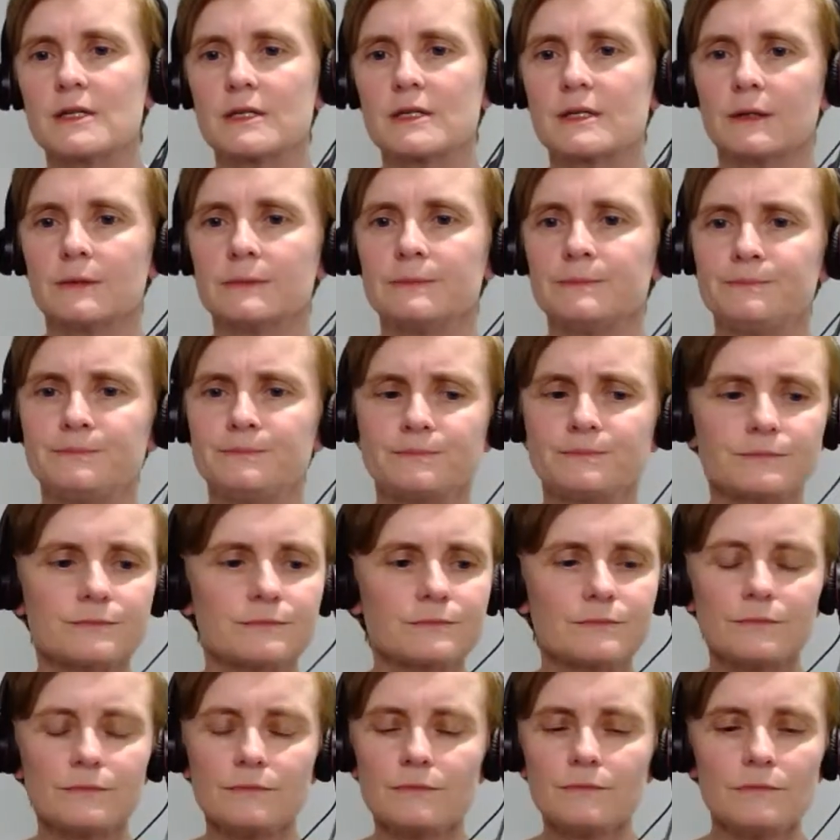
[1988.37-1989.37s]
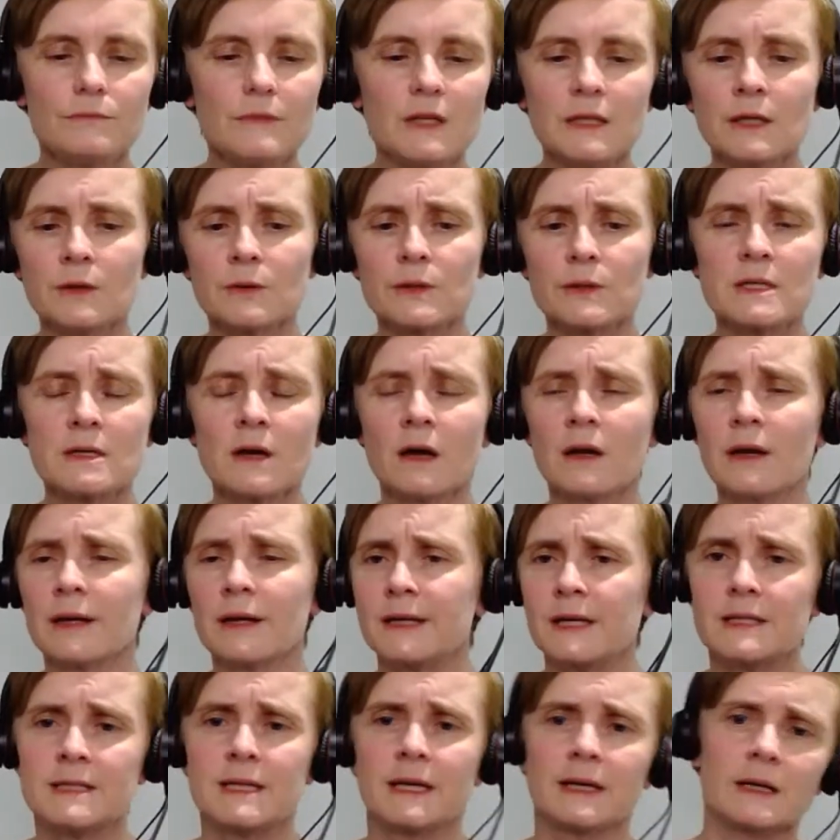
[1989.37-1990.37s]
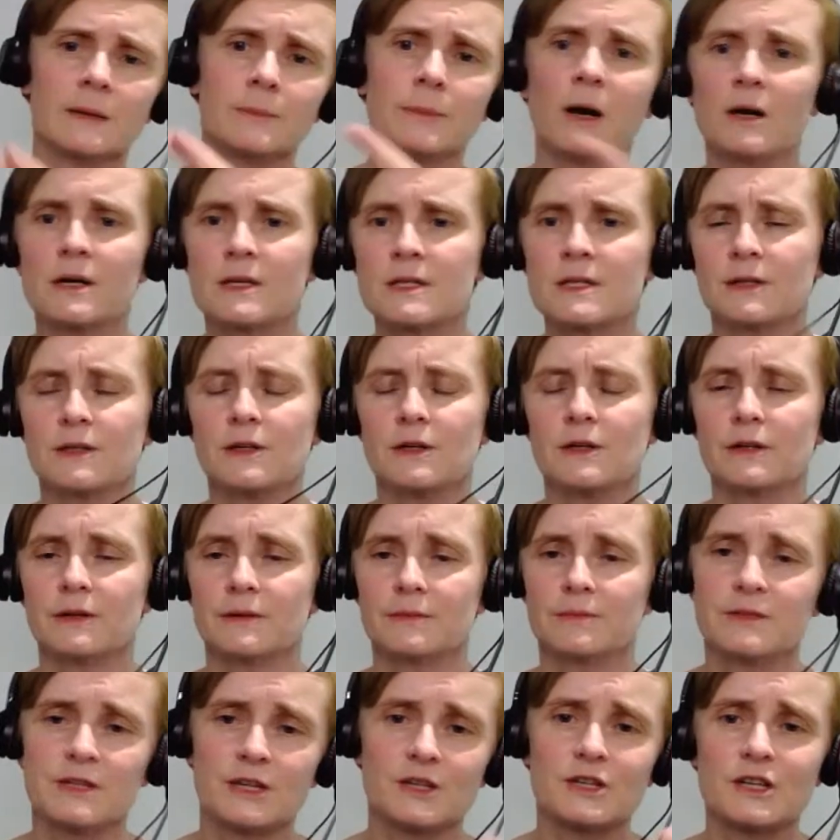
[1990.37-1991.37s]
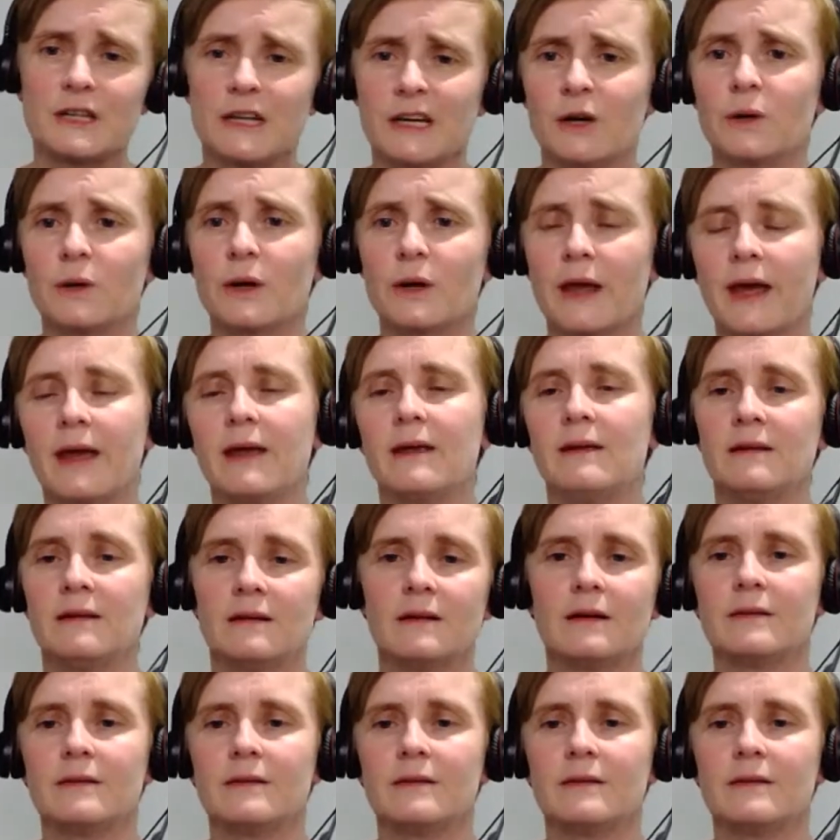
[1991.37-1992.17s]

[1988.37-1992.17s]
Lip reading: So you know, it's not like you tick a box and you're digitally okay.